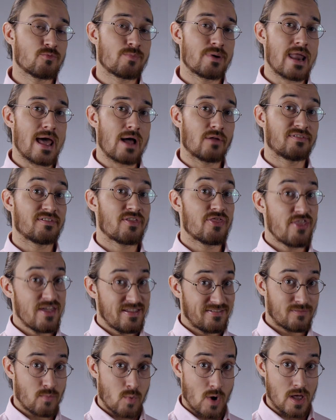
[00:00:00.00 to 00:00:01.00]
pronounce
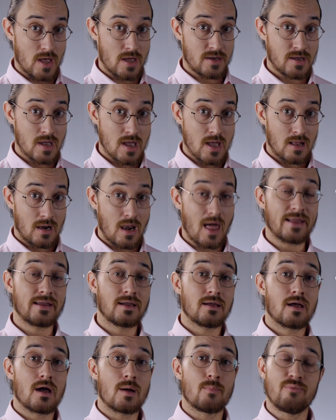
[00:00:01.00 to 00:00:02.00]
this word
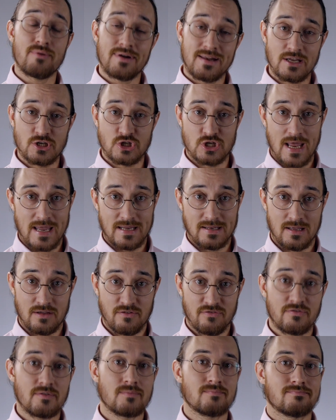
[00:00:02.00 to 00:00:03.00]
like a British
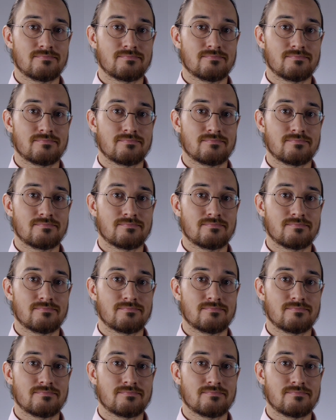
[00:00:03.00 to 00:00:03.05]
native.